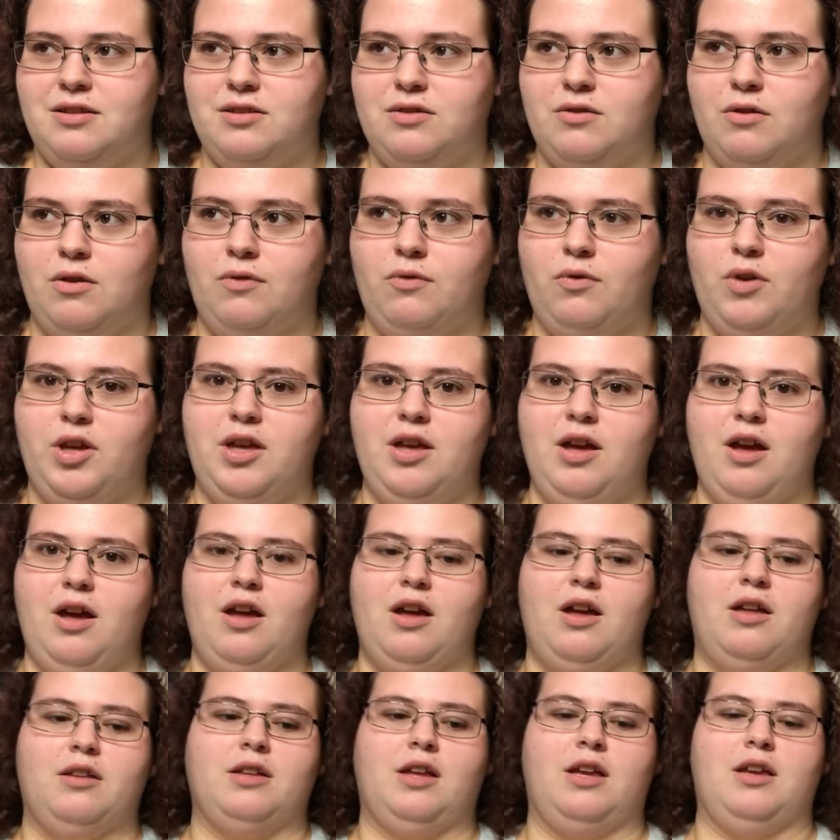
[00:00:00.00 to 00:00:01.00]
So if we
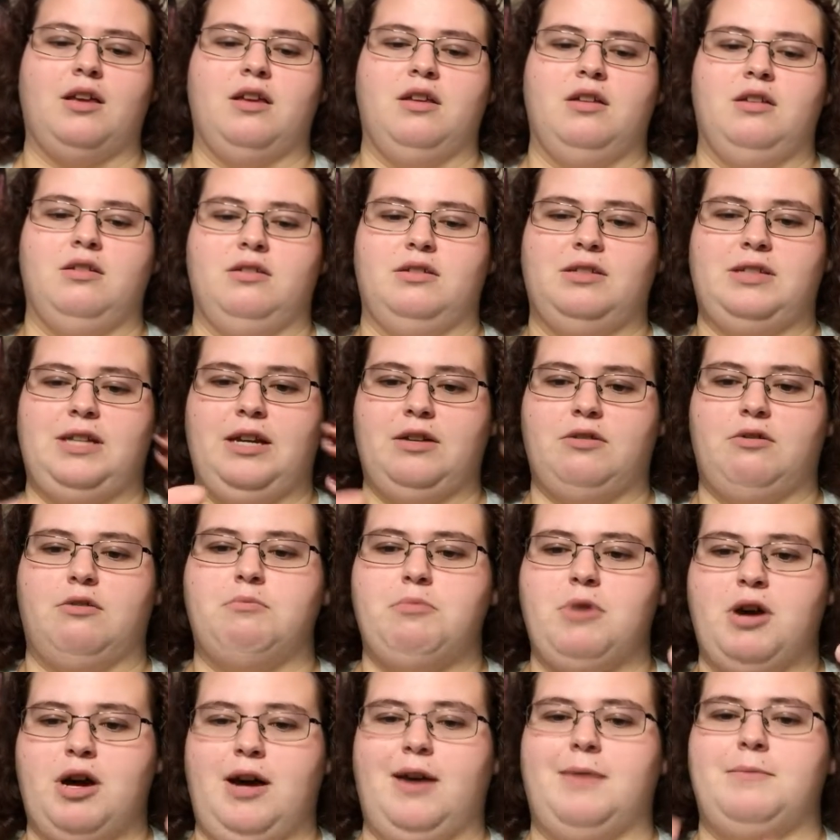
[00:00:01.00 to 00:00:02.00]
got like
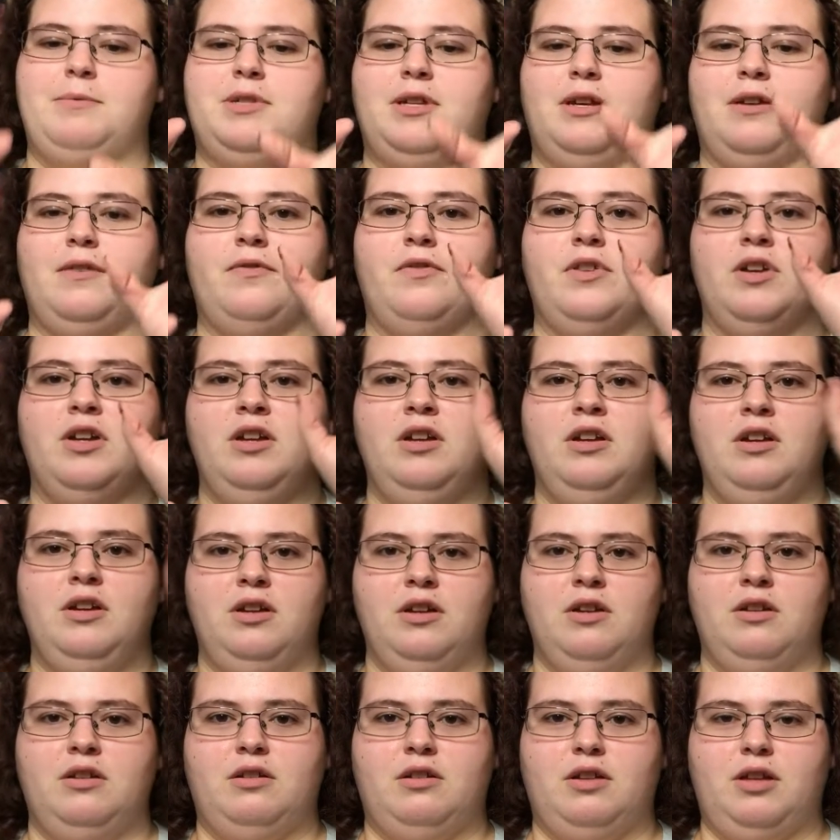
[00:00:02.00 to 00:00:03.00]
standard pops of,
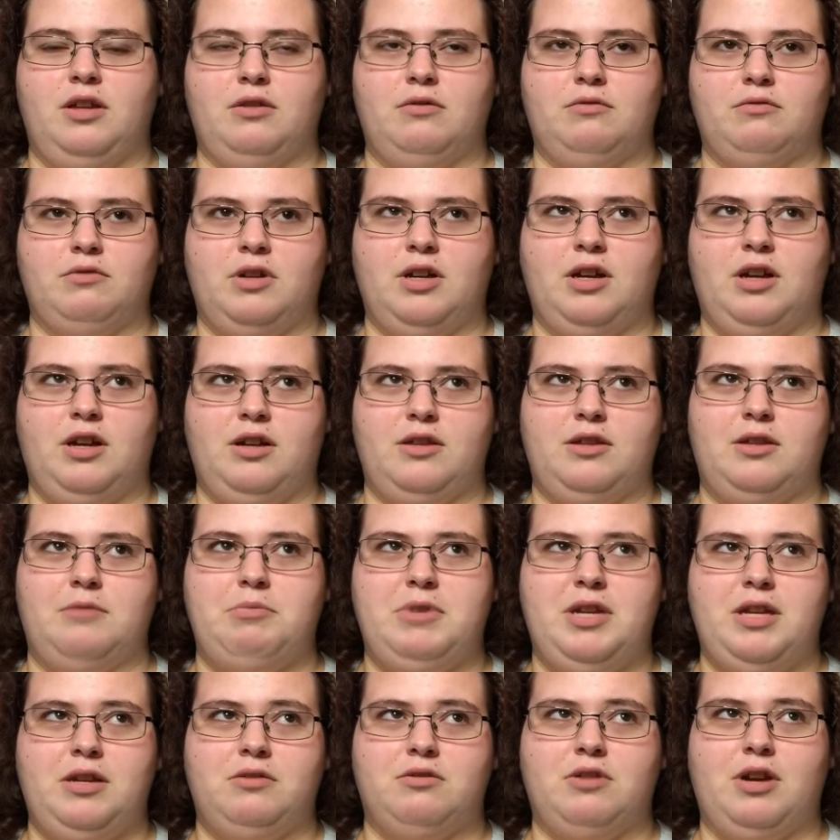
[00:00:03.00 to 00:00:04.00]
you know, the
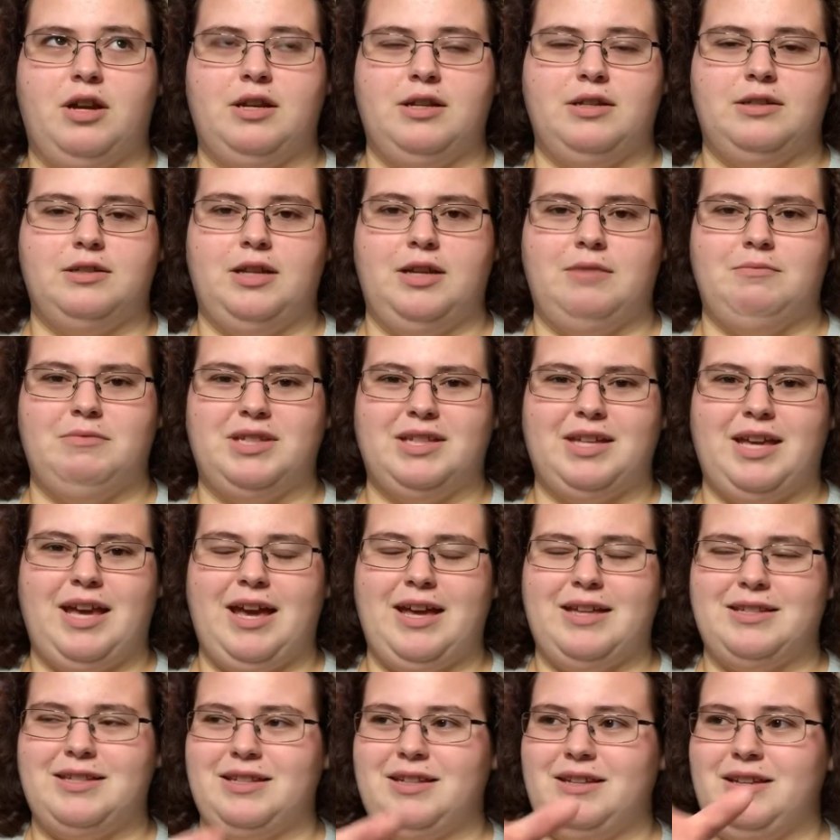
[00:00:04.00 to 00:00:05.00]
pink dragon's name was
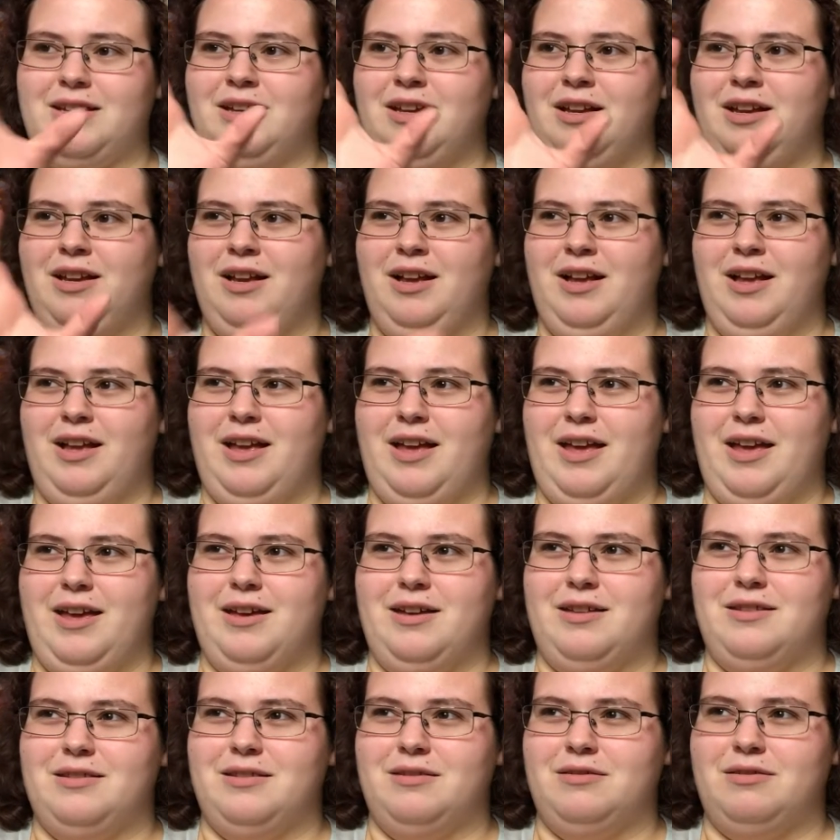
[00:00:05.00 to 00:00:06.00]
Cassie,
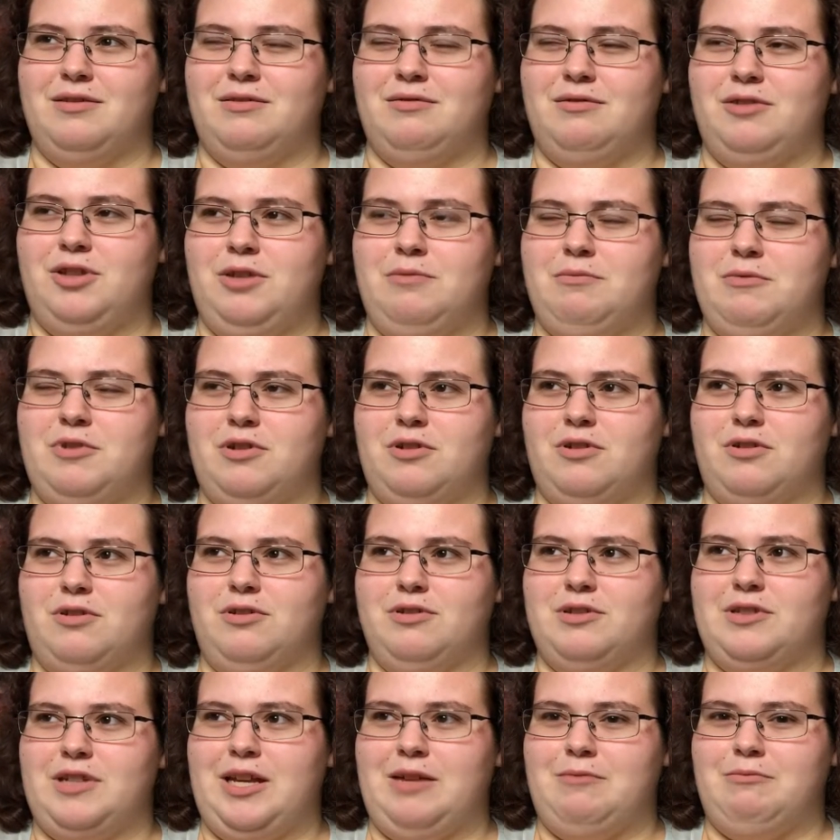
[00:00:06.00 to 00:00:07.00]
and the human
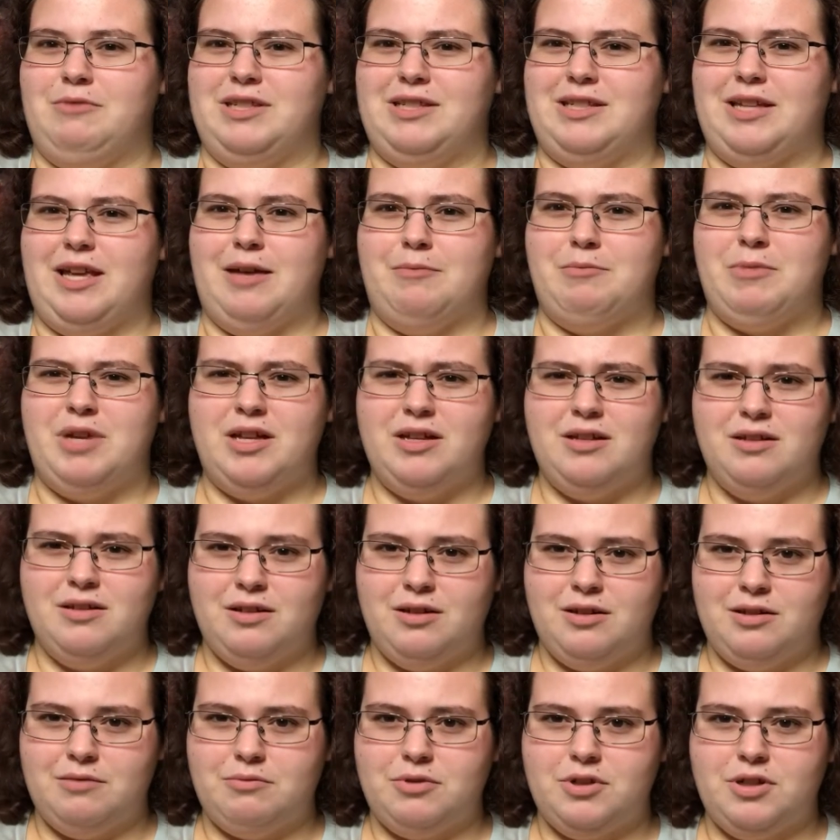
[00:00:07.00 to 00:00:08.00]
girl's name was Emma,
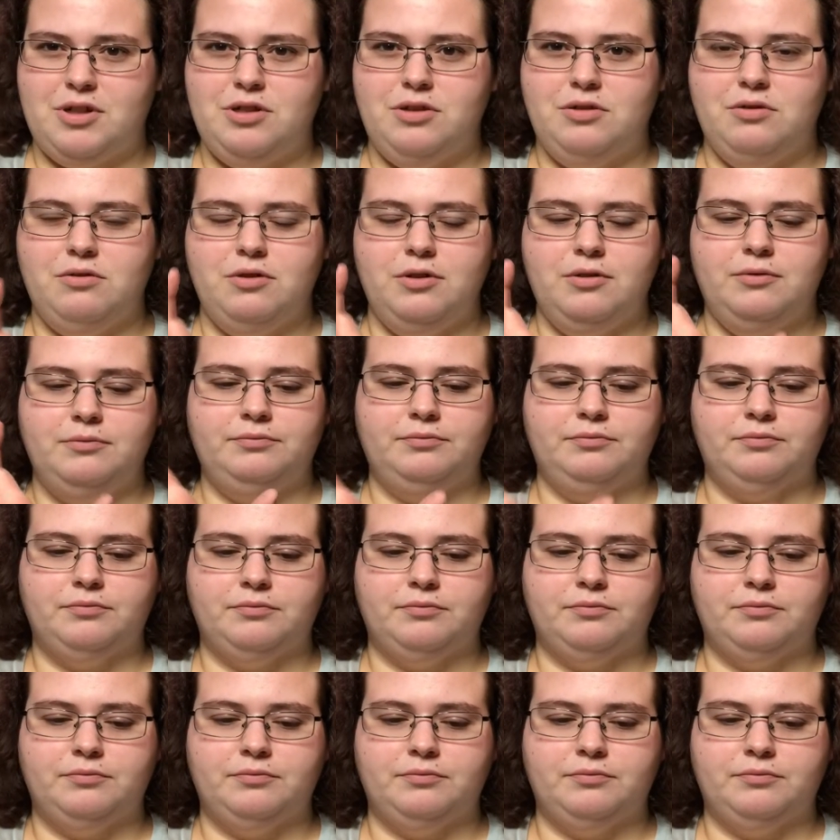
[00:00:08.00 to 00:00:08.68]
I'm pretty sure.